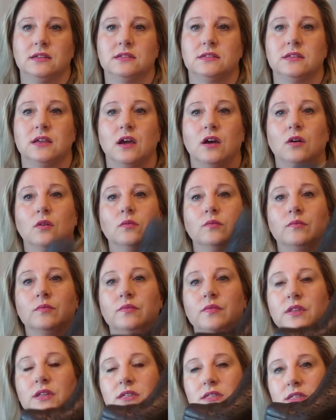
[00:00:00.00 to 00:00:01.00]
So
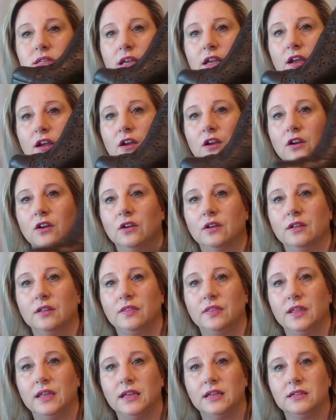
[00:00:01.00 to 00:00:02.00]
this year,
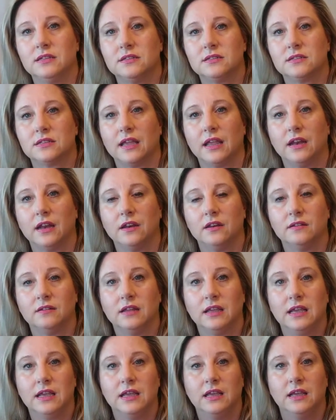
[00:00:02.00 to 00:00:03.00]
these can
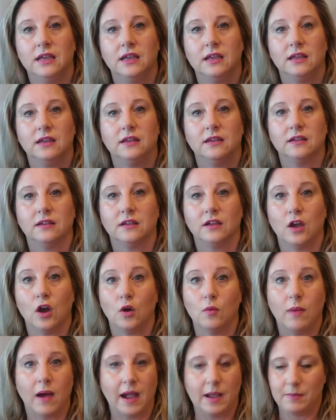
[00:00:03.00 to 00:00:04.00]
go
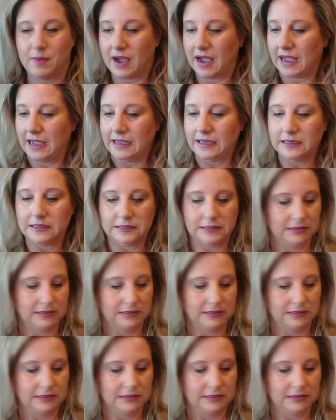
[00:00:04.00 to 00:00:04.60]
bye-bye.